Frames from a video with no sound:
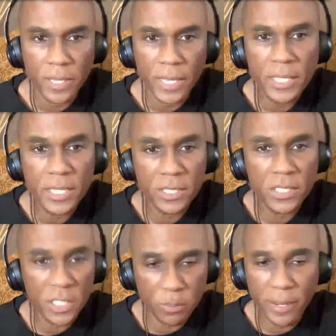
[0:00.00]
it
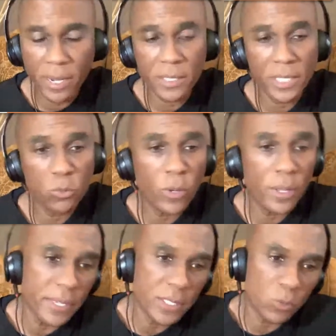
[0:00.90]
extends beyond this. One
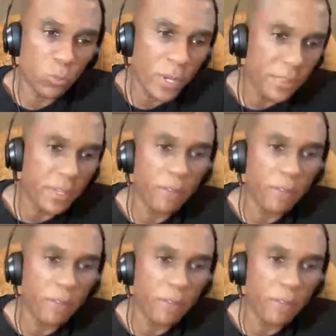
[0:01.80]
thing, one thing